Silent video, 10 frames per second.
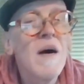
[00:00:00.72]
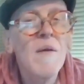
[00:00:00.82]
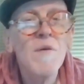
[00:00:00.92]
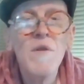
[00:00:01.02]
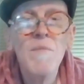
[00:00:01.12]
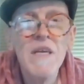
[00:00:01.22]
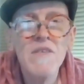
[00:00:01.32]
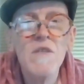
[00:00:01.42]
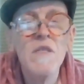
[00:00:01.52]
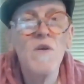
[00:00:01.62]
I'm going to
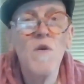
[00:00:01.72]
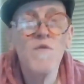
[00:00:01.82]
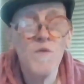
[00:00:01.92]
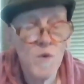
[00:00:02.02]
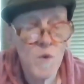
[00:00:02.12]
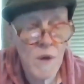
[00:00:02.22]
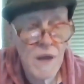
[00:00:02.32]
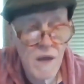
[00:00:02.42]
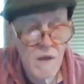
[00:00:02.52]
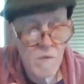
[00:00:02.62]
basically go through
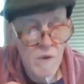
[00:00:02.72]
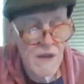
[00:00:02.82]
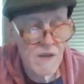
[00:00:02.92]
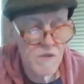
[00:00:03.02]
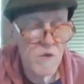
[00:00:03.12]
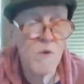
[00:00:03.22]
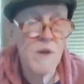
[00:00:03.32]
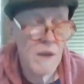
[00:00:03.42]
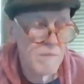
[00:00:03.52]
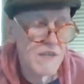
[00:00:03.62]
what I do
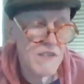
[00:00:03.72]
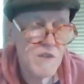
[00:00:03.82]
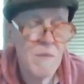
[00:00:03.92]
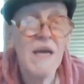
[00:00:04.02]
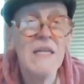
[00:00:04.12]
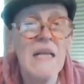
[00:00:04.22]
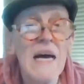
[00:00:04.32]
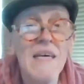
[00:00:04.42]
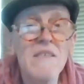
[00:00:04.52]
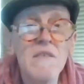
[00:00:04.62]
when I'm teaching my
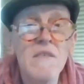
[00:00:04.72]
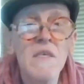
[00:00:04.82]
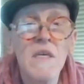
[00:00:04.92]
class